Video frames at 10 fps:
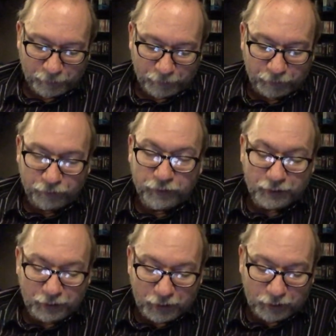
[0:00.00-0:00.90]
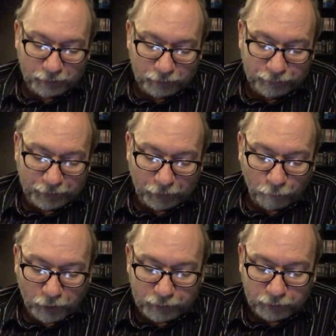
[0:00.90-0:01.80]
the thing that I that I
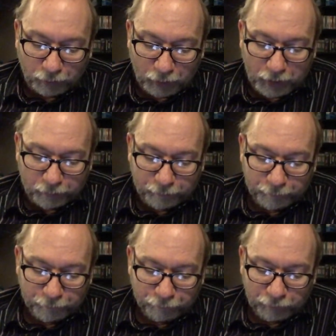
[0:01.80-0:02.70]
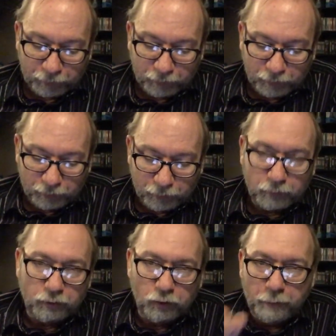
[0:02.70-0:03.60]
watched a lot,
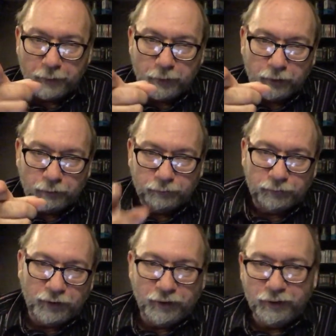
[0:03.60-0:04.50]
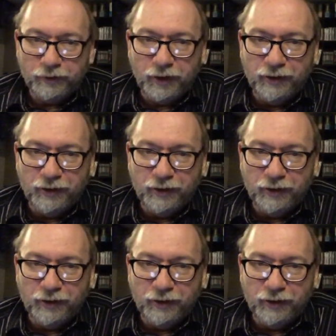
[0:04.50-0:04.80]
you're Batman, uh,